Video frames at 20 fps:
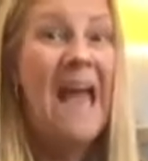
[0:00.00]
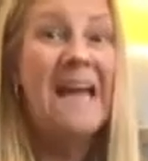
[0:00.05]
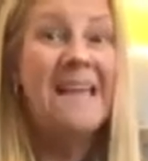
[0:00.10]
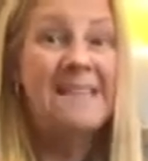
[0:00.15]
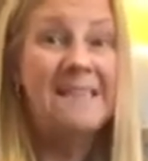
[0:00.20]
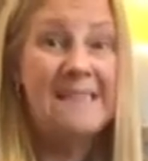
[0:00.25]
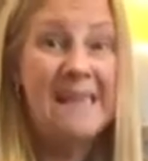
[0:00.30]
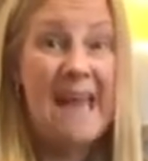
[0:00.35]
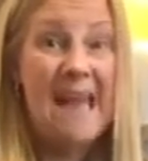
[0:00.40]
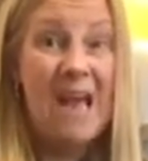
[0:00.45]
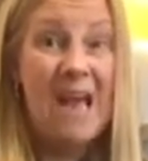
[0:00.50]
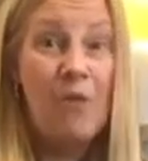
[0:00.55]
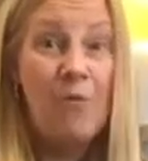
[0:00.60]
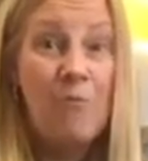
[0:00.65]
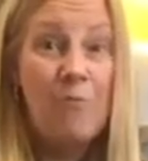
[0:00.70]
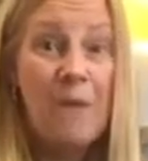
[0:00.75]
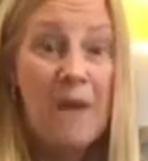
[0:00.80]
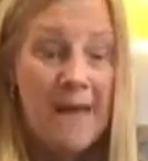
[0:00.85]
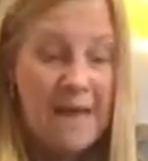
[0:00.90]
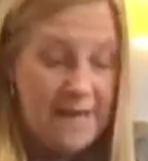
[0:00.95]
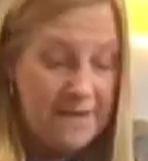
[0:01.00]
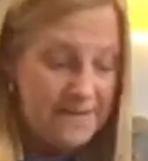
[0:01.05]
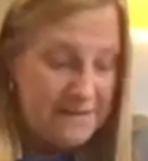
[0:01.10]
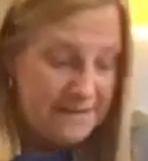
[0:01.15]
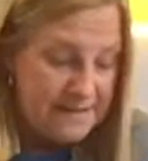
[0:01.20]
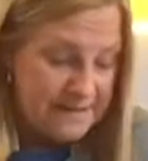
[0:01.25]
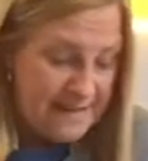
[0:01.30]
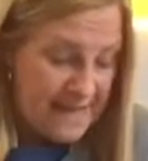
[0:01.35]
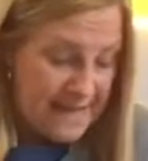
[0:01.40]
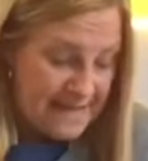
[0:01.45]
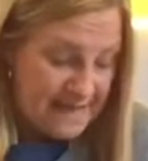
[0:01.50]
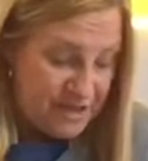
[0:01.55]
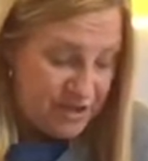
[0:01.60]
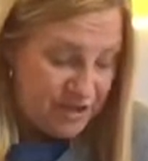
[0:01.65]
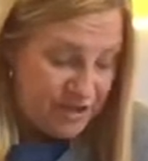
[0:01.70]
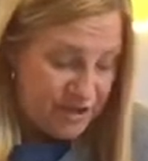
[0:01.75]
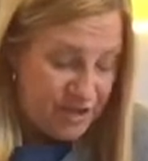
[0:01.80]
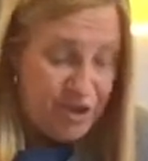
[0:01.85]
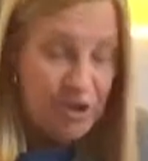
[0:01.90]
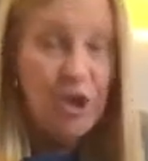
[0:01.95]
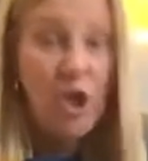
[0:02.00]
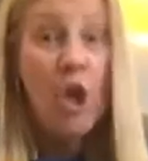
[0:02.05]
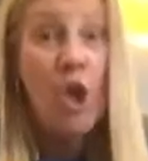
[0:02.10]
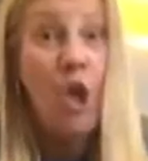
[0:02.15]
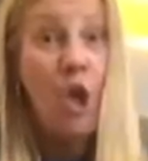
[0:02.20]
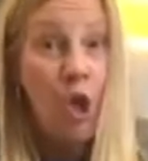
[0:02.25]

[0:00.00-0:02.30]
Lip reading: Down by the station,